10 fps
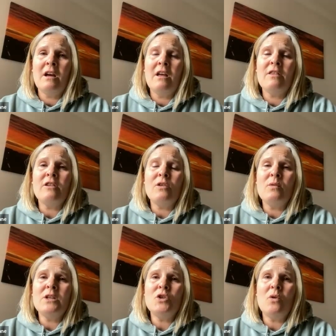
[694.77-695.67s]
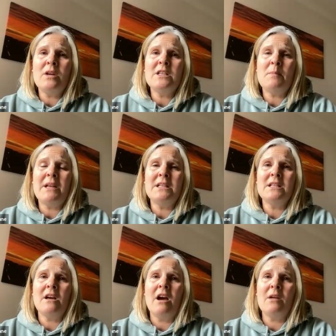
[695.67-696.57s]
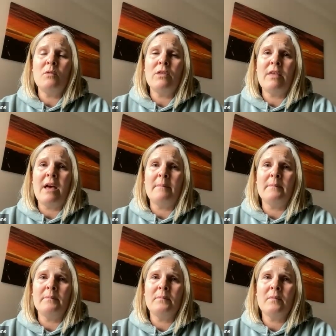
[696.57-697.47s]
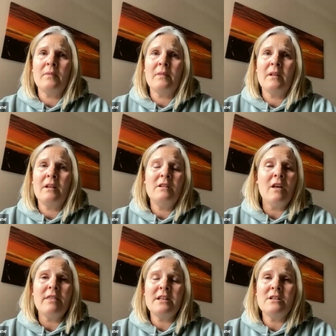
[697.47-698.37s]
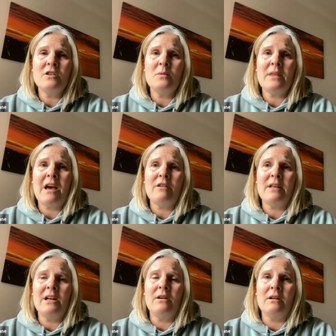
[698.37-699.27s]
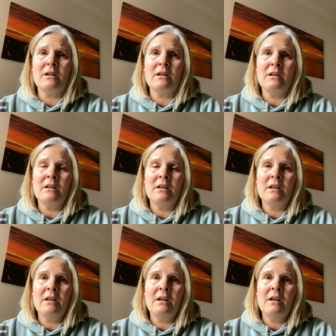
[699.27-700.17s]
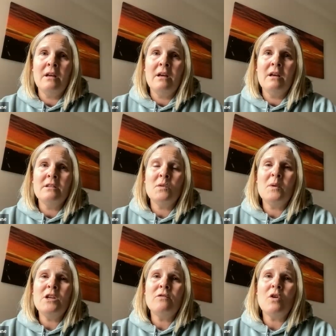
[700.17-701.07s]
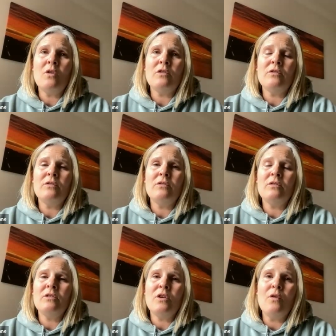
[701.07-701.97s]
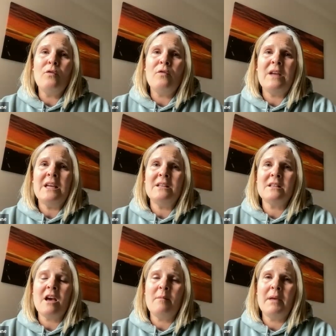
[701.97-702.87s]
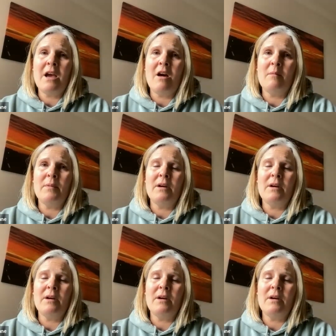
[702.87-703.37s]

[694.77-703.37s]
that you enjoy spending time with them. Nothing to do with how they look. So when you've got your fears coming up